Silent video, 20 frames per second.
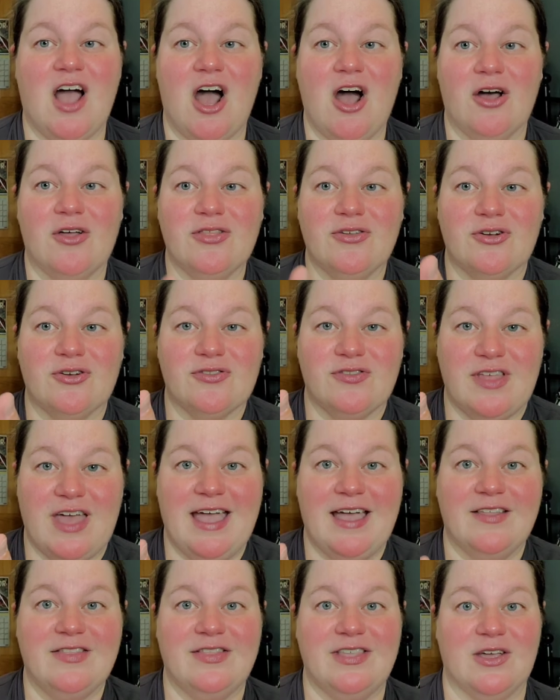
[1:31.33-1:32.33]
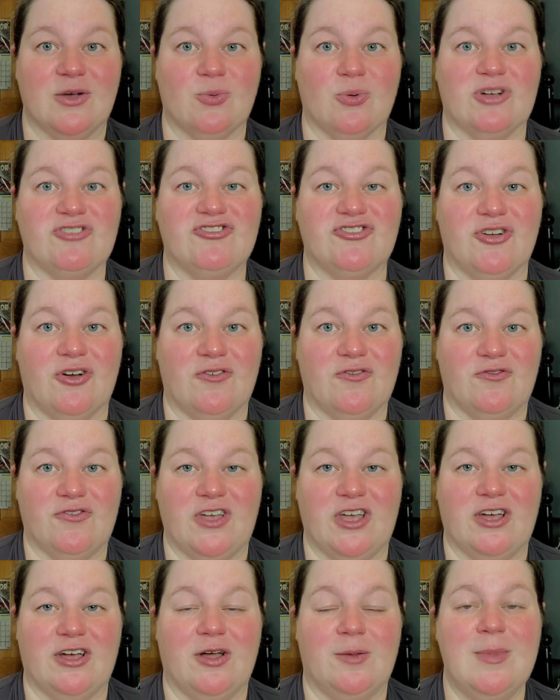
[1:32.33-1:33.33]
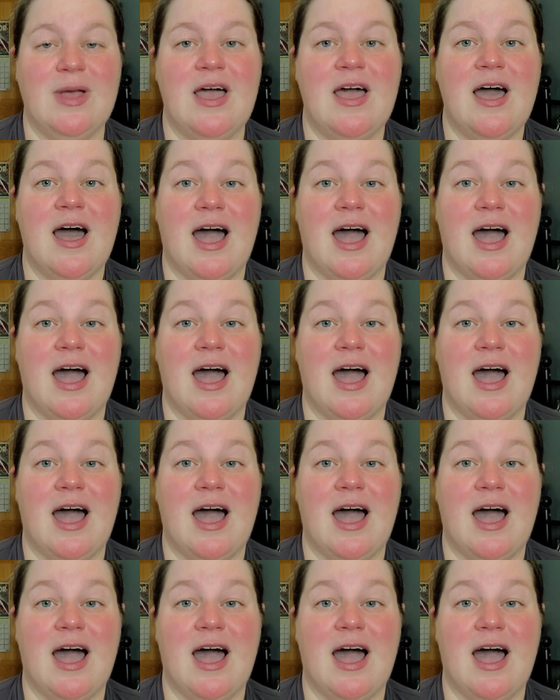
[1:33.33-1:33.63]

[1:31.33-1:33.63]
other than the original film.